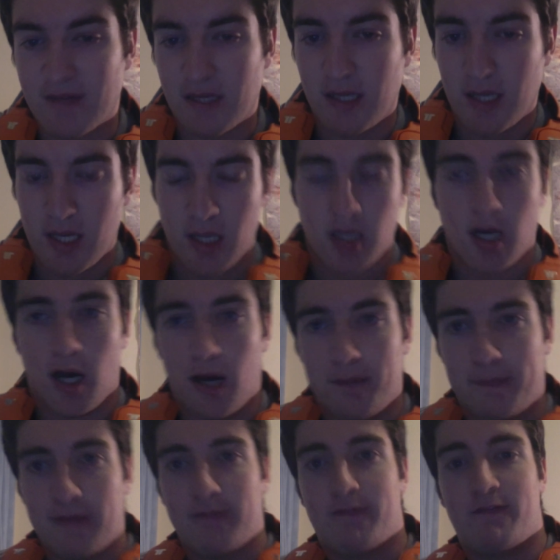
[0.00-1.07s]
it.
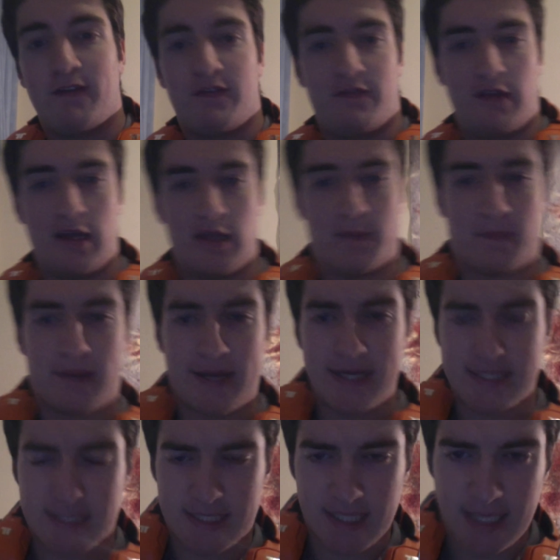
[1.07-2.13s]
Up in 15th
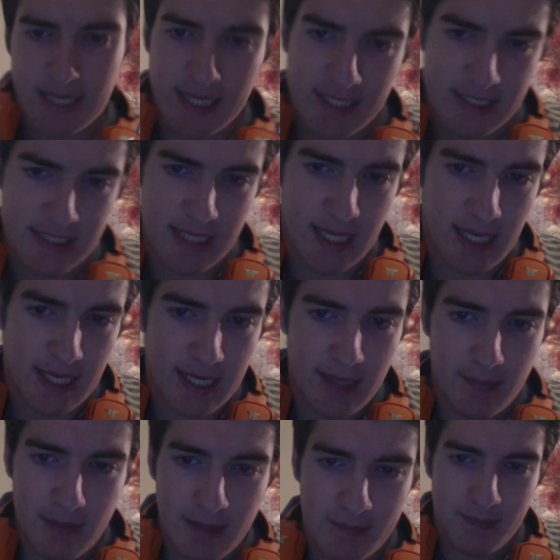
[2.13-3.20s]
place is
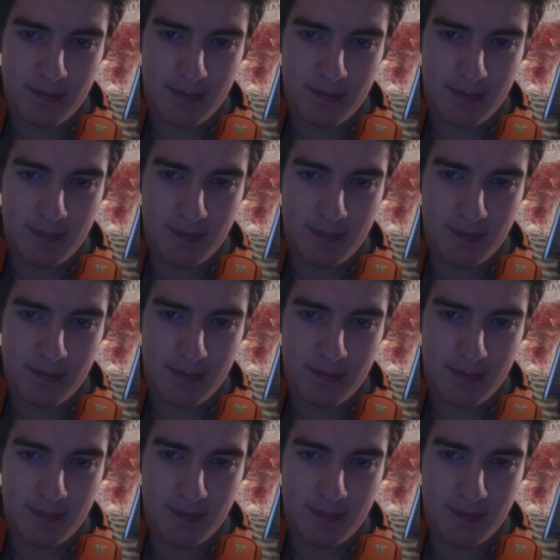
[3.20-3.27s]
Little Big